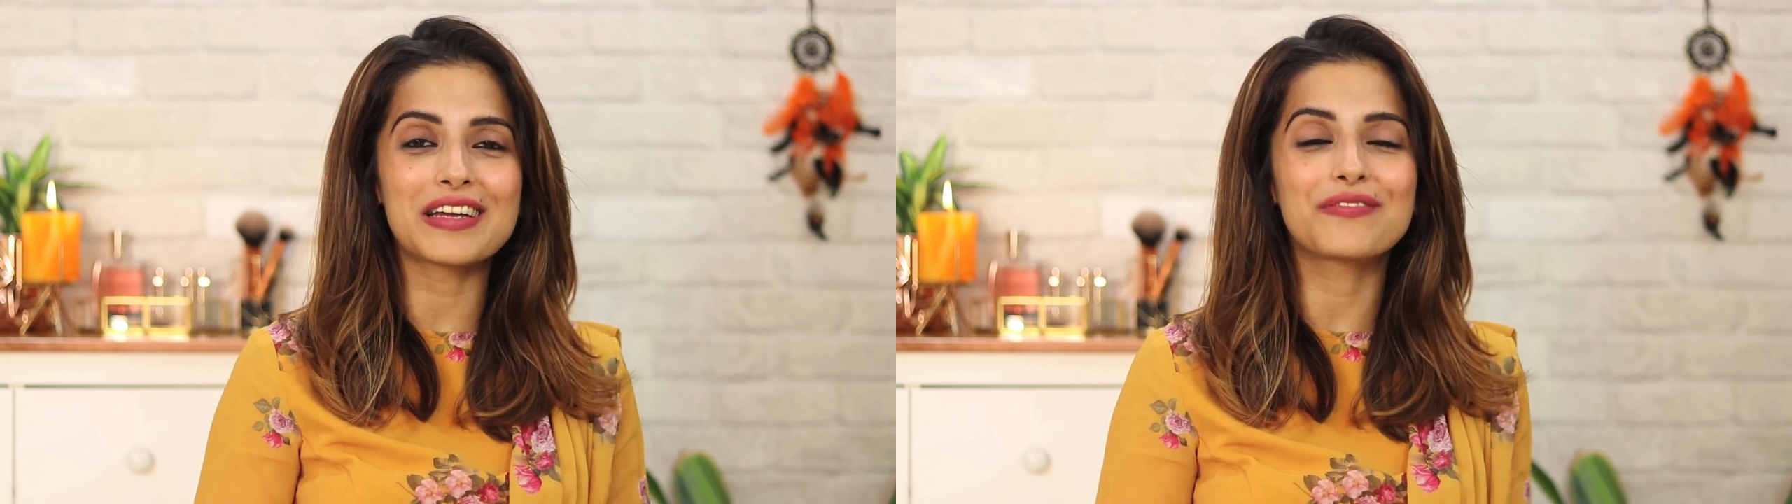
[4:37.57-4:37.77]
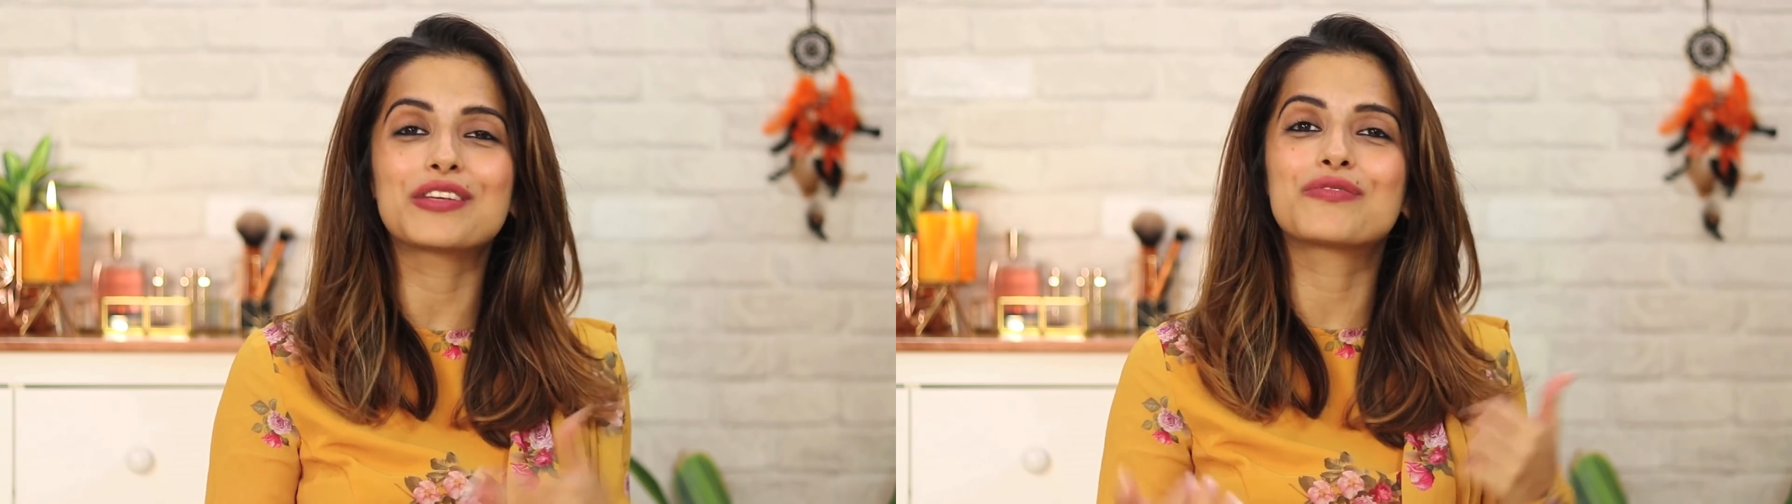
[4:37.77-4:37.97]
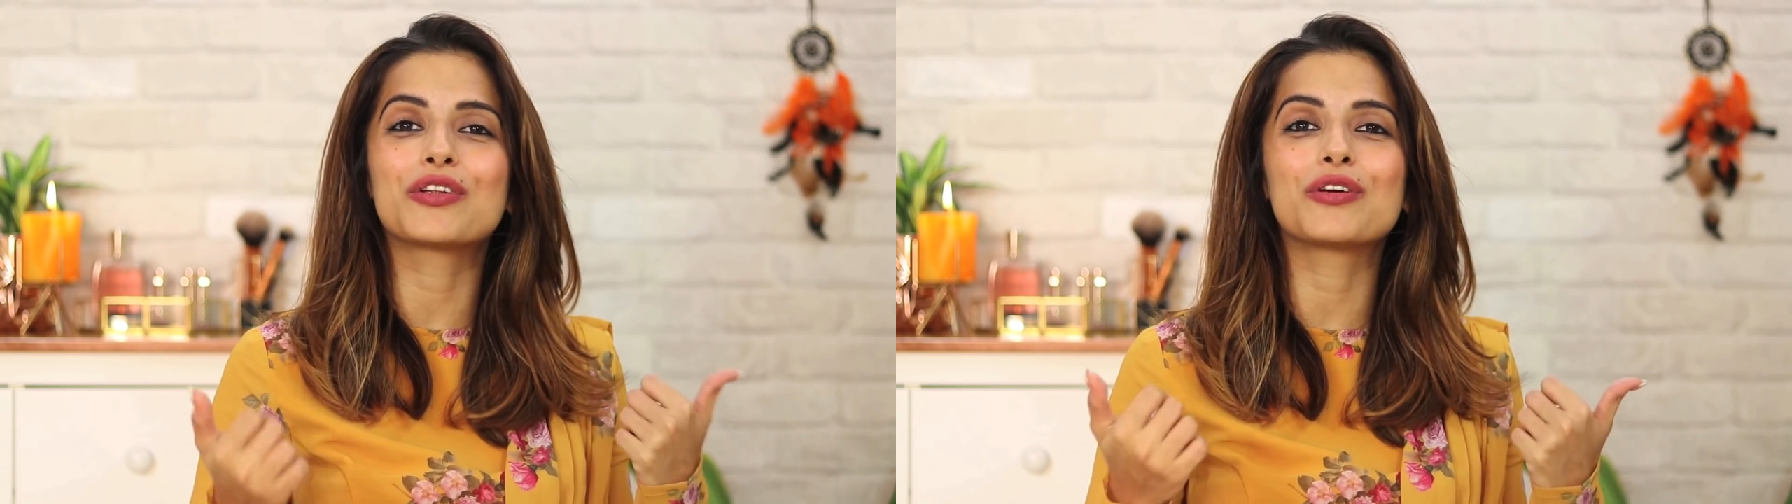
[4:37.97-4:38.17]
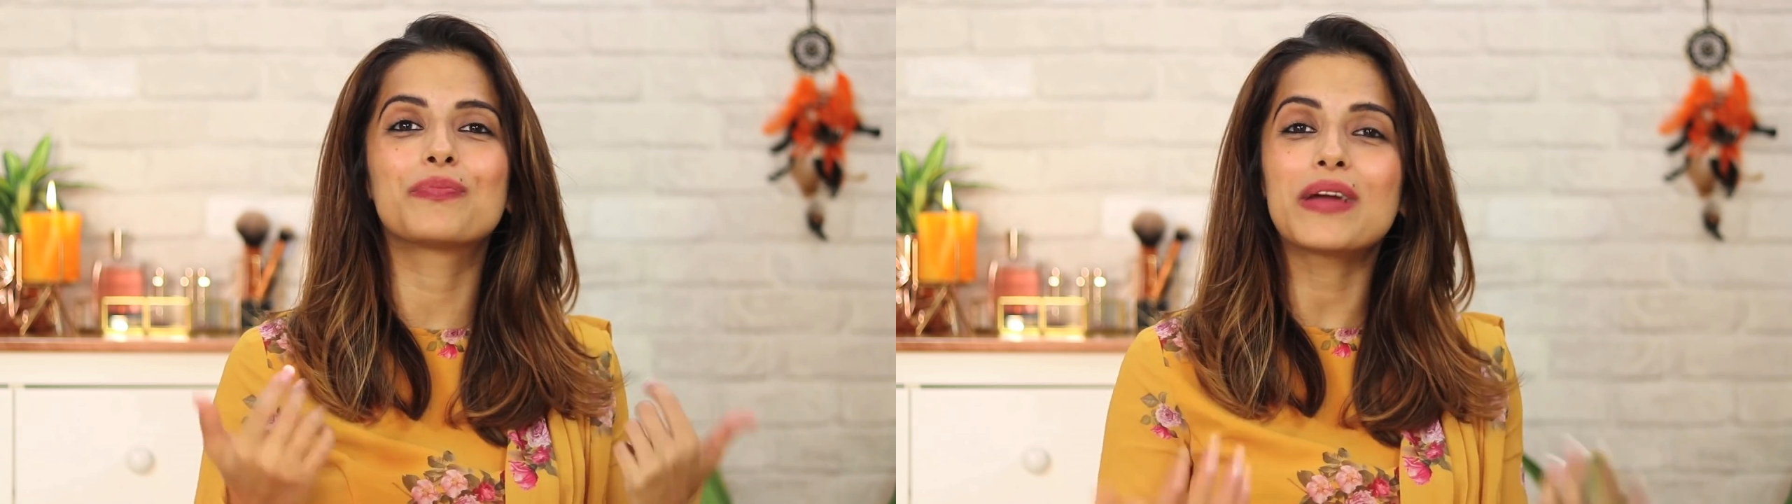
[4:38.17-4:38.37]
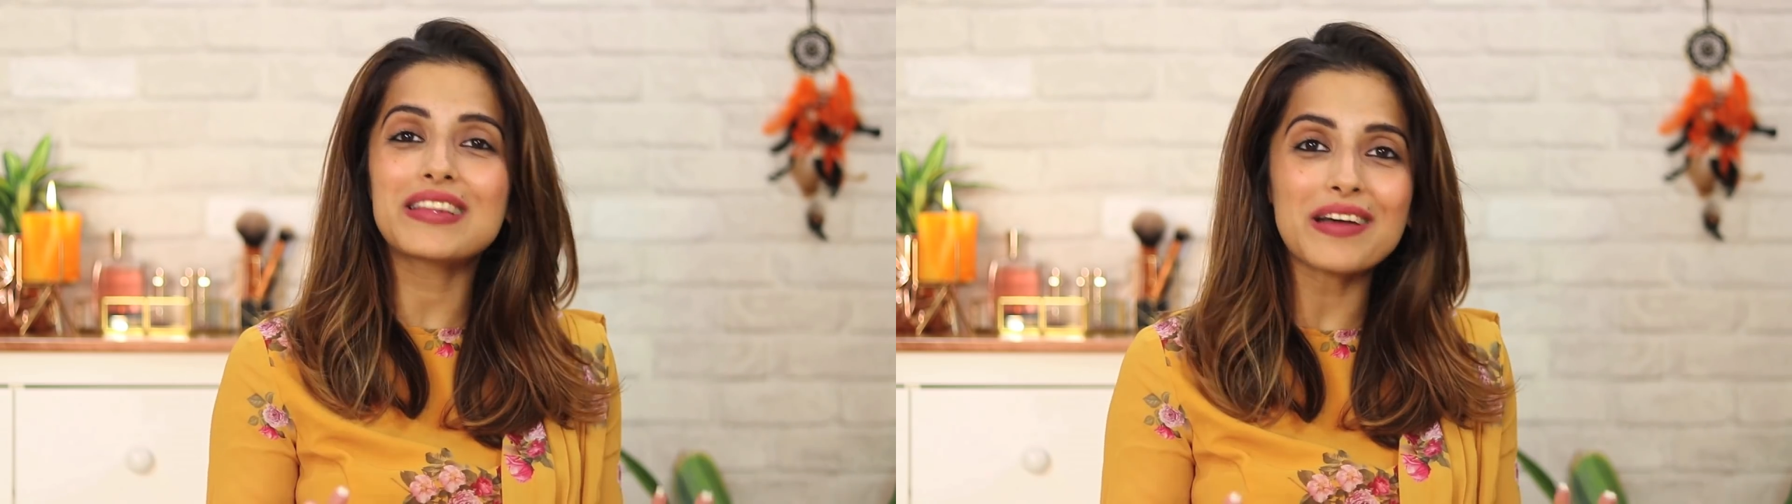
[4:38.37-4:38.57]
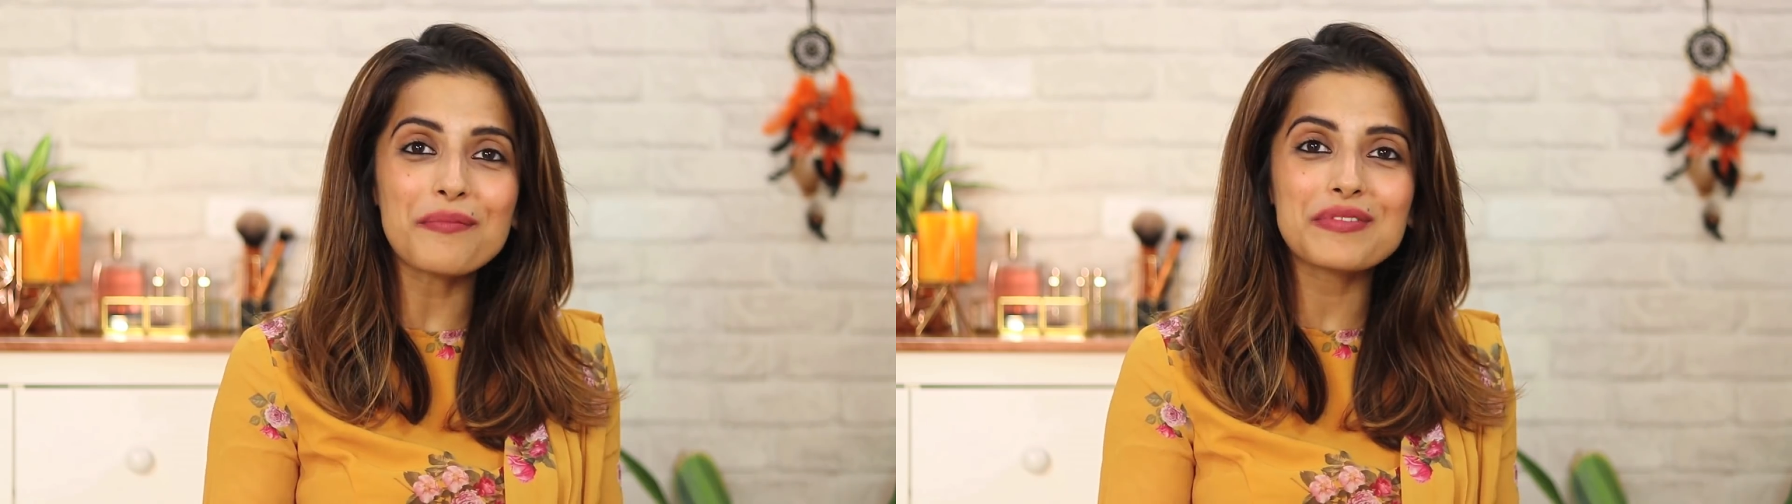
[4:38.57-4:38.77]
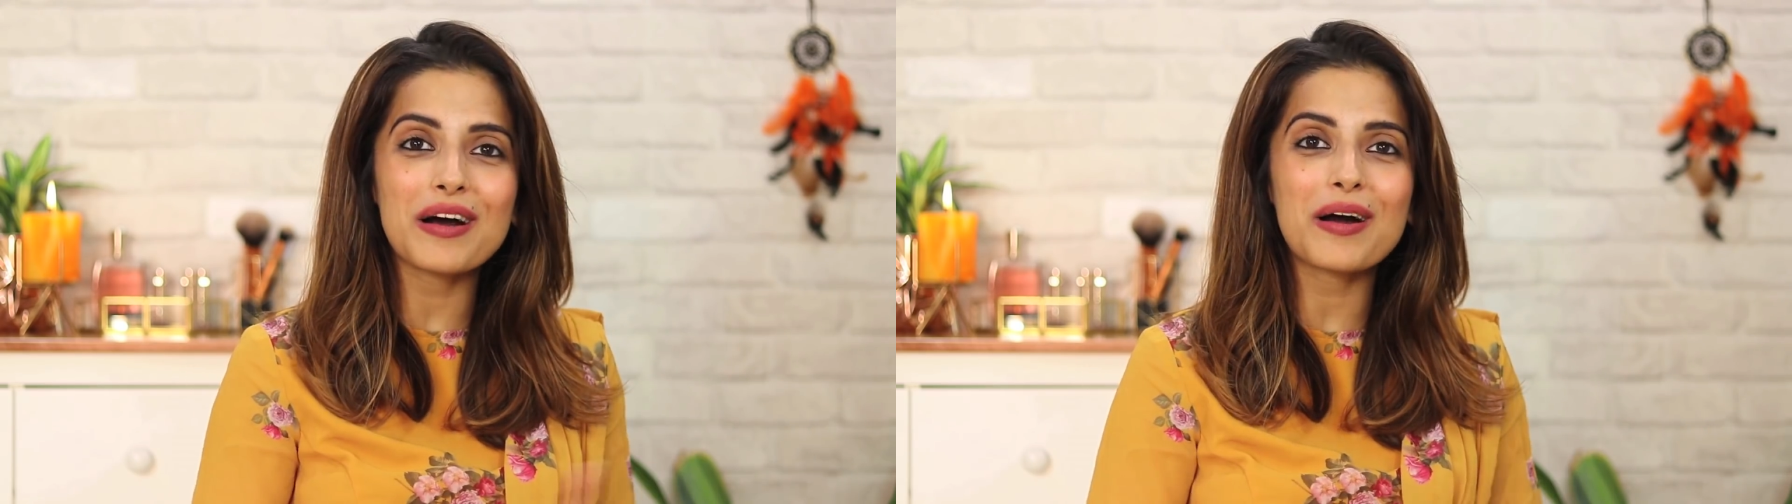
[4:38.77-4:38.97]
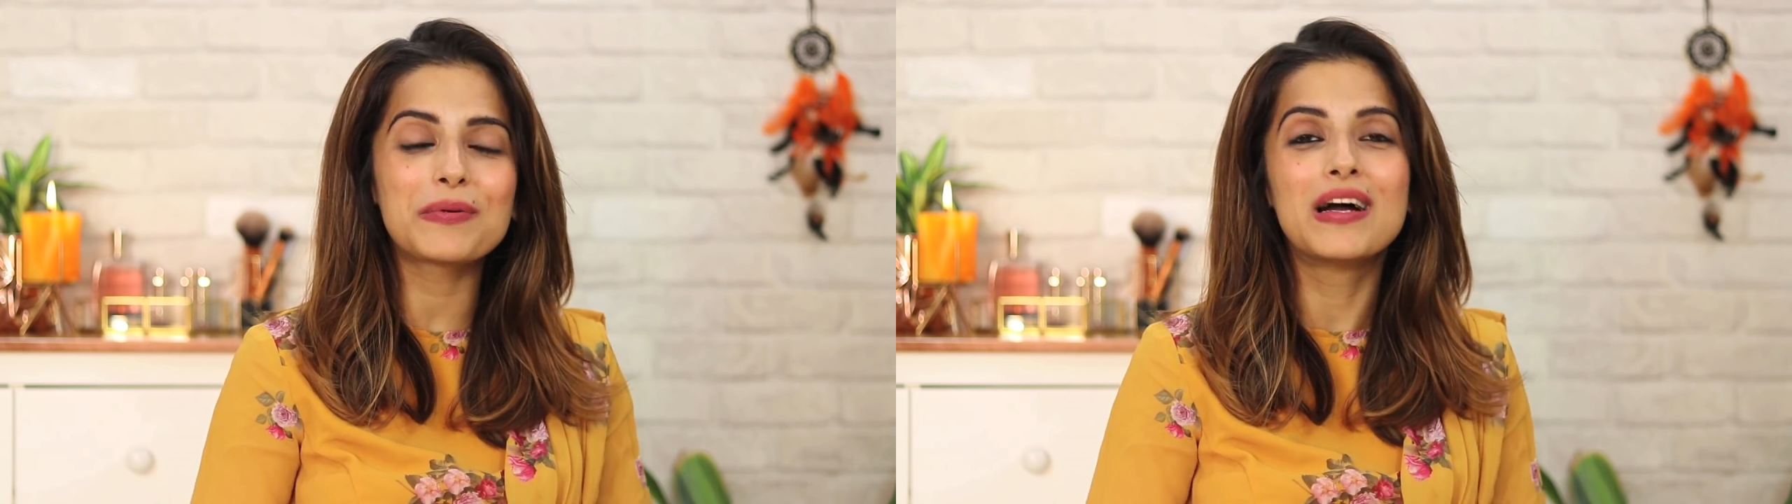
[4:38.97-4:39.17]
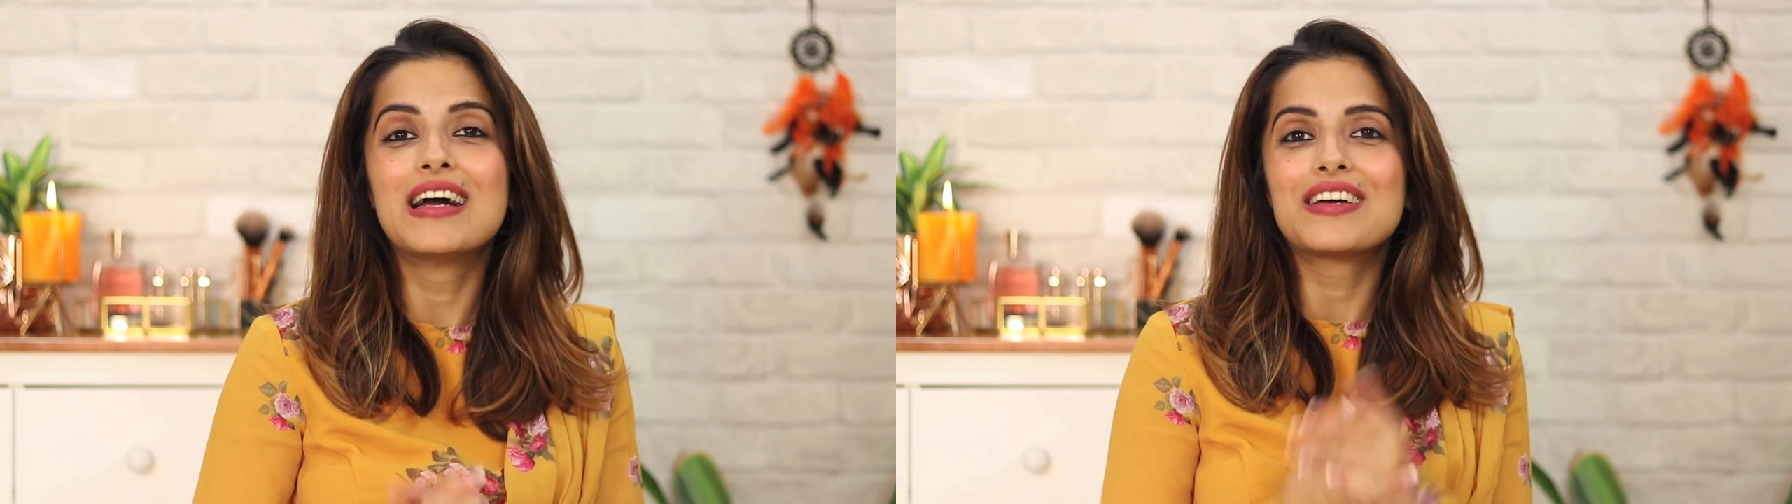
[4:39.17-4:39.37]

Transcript: Give this video a big thumbs up.